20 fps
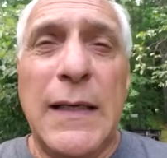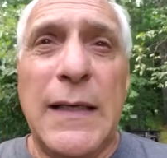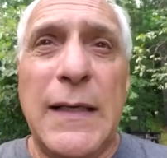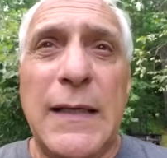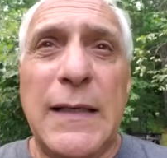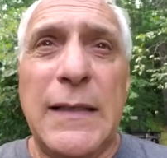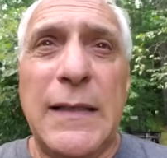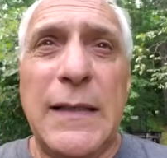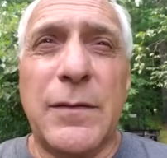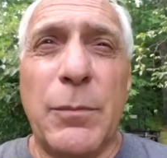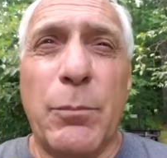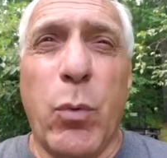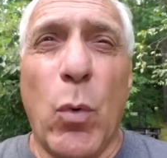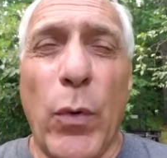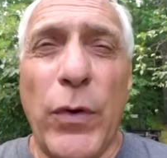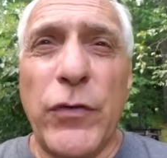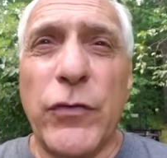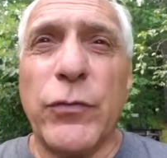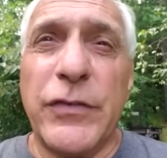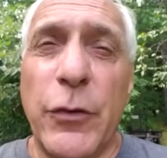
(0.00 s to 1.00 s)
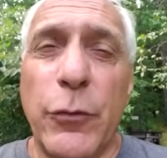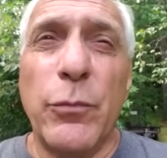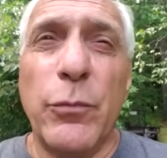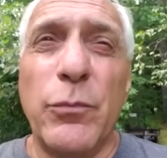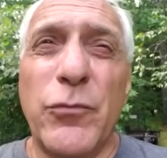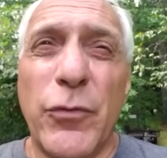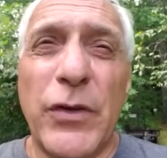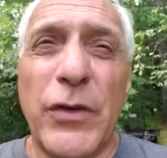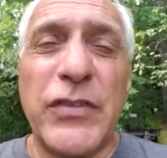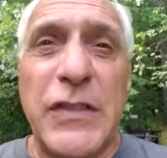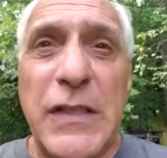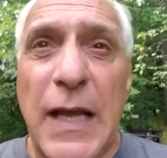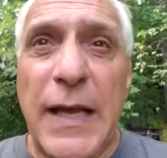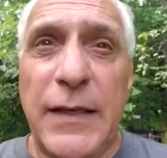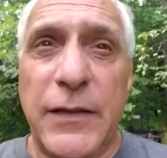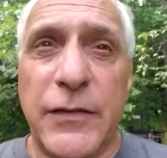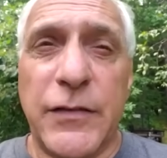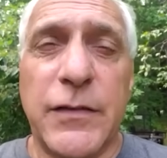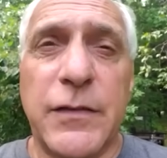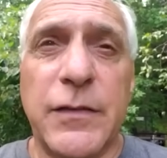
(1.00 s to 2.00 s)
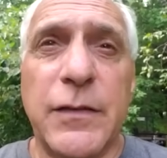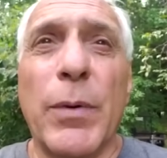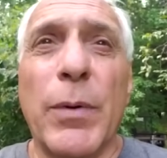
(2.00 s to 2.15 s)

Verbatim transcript: And the boys, they were dressed nice.